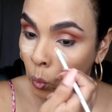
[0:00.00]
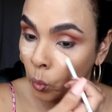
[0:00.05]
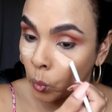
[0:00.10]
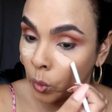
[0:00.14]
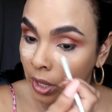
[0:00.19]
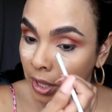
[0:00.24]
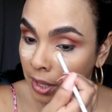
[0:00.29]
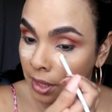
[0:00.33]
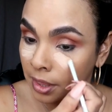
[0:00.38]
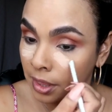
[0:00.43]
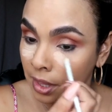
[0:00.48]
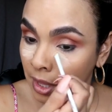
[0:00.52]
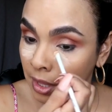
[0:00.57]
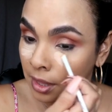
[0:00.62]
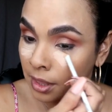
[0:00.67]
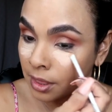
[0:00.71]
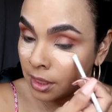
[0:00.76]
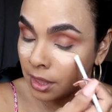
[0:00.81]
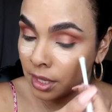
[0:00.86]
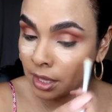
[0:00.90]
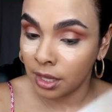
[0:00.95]
with
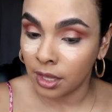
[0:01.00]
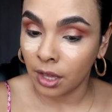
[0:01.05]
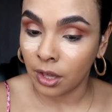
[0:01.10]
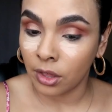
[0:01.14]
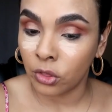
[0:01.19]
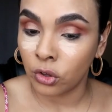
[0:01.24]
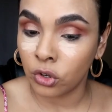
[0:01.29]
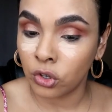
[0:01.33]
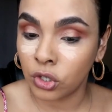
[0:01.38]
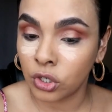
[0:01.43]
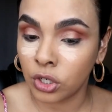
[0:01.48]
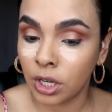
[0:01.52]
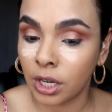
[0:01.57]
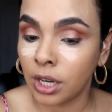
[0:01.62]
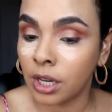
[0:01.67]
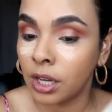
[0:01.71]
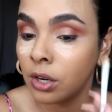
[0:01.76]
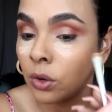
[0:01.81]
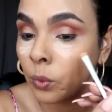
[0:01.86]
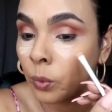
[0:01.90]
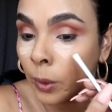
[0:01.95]
the other
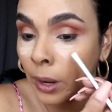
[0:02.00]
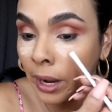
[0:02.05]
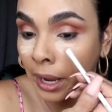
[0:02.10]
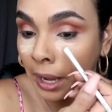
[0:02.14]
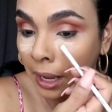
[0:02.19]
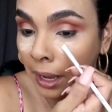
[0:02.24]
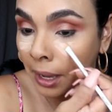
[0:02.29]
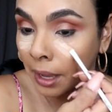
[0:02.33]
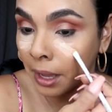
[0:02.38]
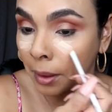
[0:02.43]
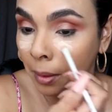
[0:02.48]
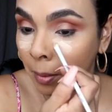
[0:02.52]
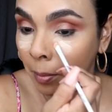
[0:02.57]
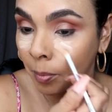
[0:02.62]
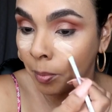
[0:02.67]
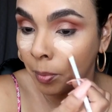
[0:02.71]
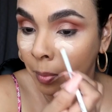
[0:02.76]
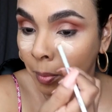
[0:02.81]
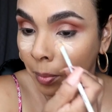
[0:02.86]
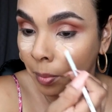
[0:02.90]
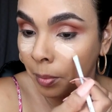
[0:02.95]
shade right
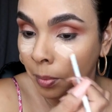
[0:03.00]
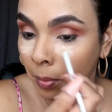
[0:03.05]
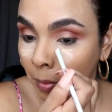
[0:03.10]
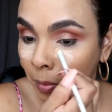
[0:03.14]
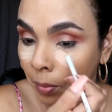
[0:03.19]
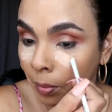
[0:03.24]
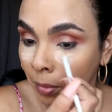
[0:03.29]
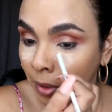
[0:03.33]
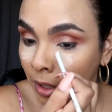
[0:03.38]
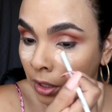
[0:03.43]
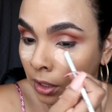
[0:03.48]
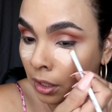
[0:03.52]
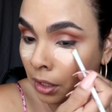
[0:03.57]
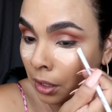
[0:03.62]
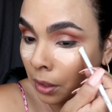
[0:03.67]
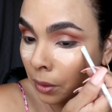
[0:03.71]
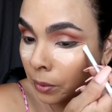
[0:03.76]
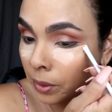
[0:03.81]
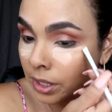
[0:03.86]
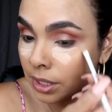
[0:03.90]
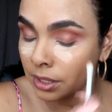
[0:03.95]

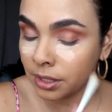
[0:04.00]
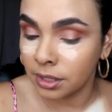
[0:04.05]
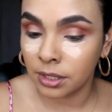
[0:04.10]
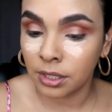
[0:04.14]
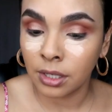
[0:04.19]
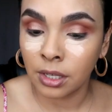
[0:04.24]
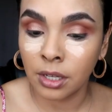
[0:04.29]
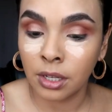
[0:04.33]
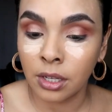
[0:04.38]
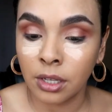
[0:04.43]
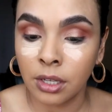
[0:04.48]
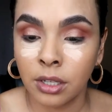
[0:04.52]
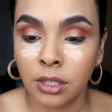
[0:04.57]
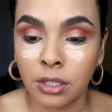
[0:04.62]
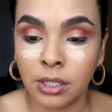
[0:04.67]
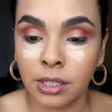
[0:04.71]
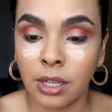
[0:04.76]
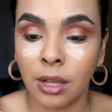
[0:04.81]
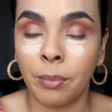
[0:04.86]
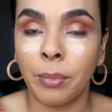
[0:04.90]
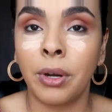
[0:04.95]
below it.
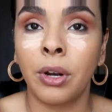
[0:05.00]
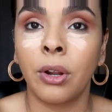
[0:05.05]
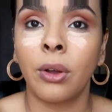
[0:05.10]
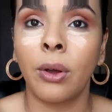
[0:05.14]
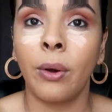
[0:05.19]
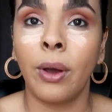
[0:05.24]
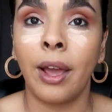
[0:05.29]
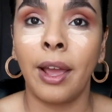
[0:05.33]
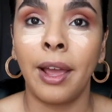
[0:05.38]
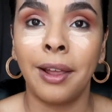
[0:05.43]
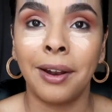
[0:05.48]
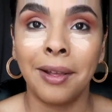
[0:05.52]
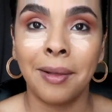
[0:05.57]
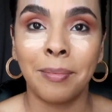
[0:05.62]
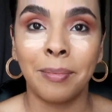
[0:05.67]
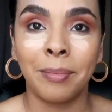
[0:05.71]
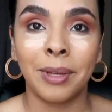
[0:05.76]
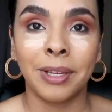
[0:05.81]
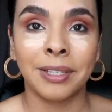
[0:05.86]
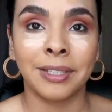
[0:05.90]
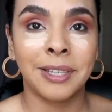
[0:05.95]
So I'm gonna go ahead
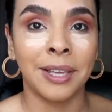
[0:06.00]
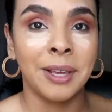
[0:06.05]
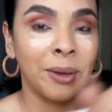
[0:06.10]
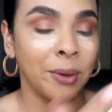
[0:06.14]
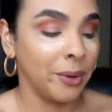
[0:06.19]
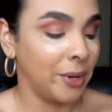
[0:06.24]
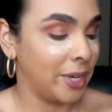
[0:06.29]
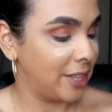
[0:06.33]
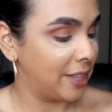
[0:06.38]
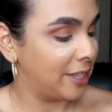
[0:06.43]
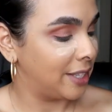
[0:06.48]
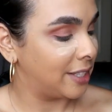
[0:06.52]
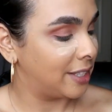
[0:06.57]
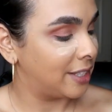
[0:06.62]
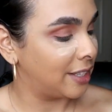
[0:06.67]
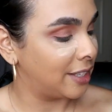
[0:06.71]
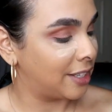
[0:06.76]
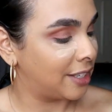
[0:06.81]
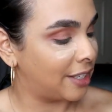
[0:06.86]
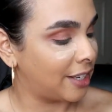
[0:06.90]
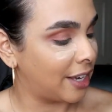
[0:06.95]
and mix it with
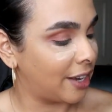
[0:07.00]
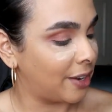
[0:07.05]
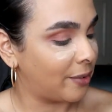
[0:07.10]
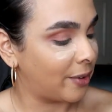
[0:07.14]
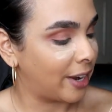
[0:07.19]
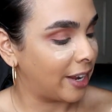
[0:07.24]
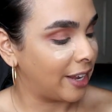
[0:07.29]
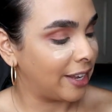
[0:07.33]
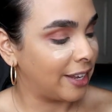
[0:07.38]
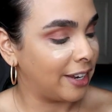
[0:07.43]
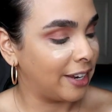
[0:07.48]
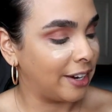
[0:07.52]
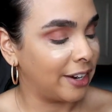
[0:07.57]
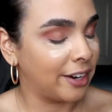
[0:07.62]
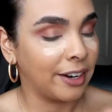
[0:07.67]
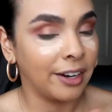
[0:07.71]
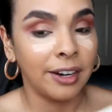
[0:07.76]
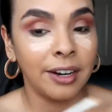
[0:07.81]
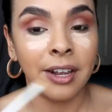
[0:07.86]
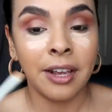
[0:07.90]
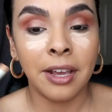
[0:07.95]
this shade right
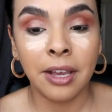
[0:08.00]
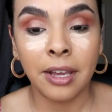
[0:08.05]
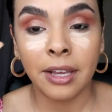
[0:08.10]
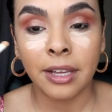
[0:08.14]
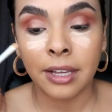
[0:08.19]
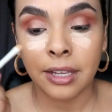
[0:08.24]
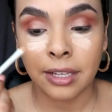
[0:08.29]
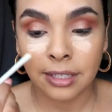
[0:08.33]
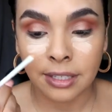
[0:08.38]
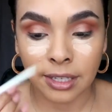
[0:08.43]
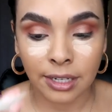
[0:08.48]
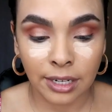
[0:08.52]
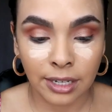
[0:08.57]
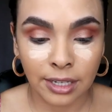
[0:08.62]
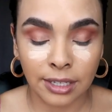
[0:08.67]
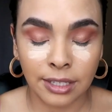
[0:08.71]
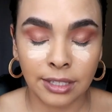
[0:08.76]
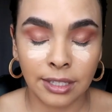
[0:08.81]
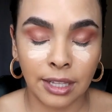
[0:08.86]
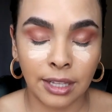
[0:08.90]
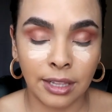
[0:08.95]
here because it
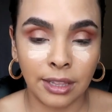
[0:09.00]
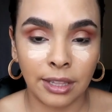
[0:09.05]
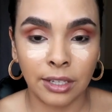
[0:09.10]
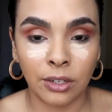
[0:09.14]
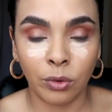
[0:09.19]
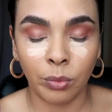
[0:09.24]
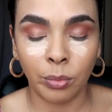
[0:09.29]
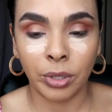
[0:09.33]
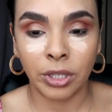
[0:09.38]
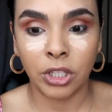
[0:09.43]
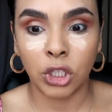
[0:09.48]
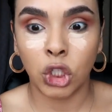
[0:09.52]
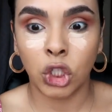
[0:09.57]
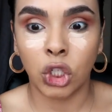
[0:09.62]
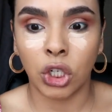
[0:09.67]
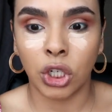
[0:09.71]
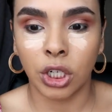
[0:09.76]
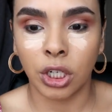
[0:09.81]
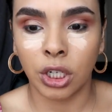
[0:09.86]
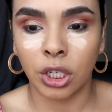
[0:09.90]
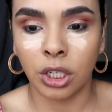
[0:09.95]
is a little bit
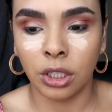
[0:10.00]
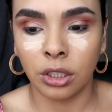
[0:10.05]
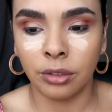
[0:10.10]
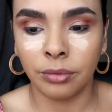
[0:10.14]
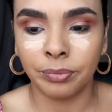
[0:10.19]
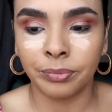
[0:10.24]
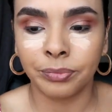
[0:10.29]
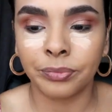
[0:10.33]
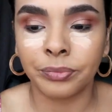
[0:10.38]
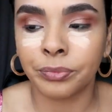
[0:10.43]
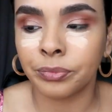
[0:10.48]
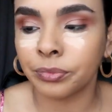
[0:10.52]
darker.